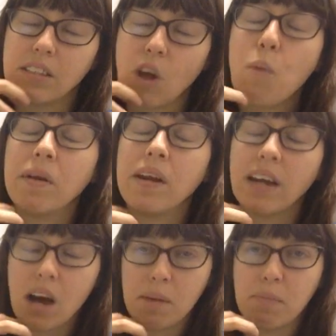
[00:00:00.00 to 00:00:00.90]
opening
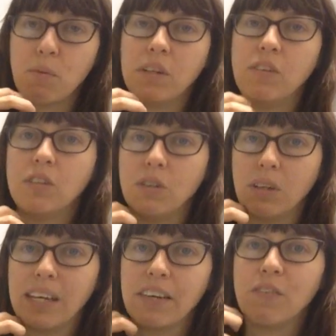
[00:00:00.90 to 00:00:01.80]
up when you do,
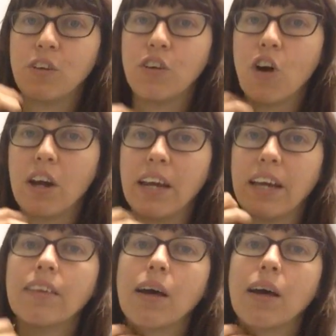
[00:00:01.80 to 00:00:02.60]
like if you're yawning,